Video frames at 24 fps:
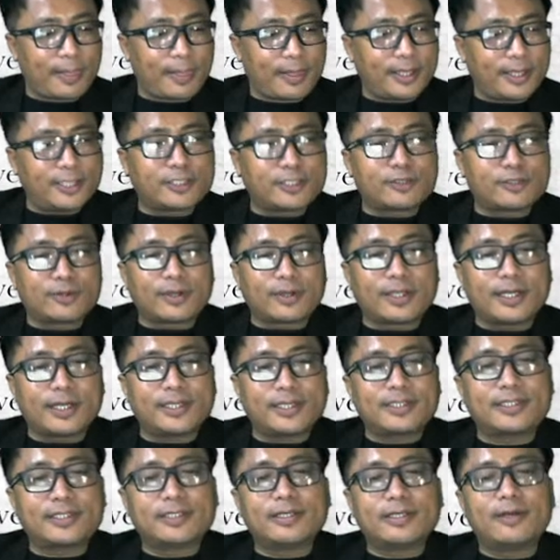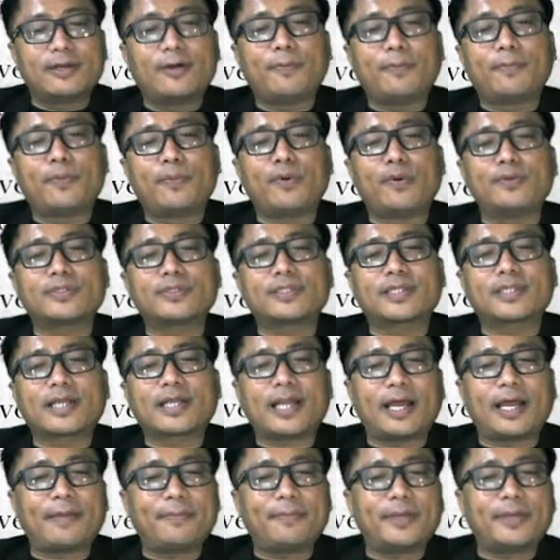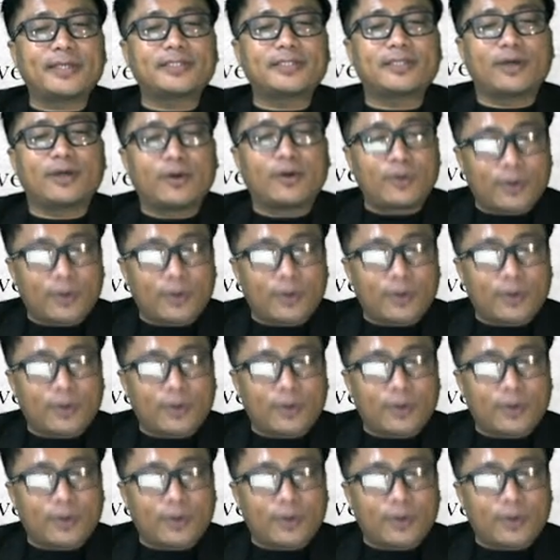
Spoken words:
is known as post-climax,